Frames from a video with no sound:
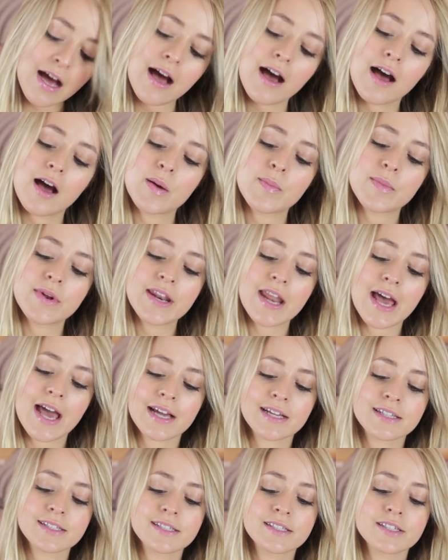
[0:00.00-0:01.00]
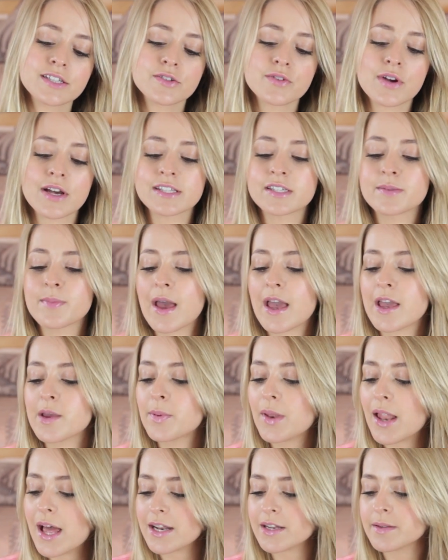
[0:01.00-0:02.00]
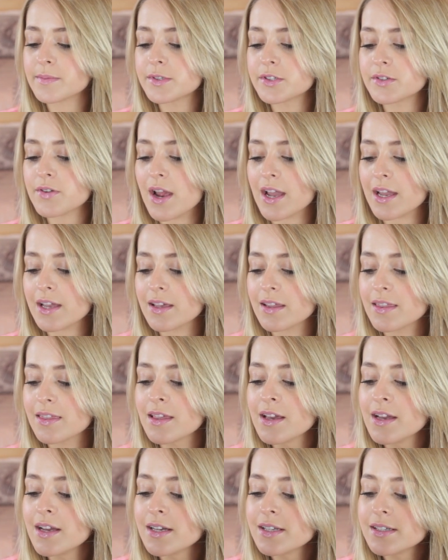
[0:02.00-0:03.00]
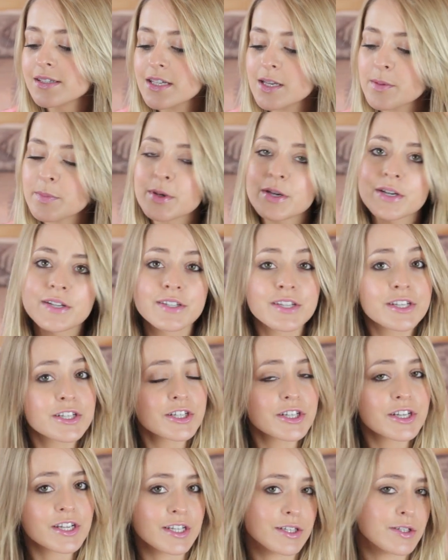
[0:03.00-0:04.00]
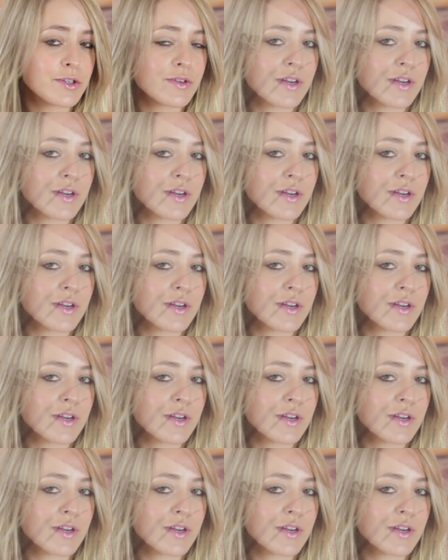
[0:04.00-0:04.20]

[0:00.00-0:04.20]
Next, Tresemme Platinum Strength Deep Conditioning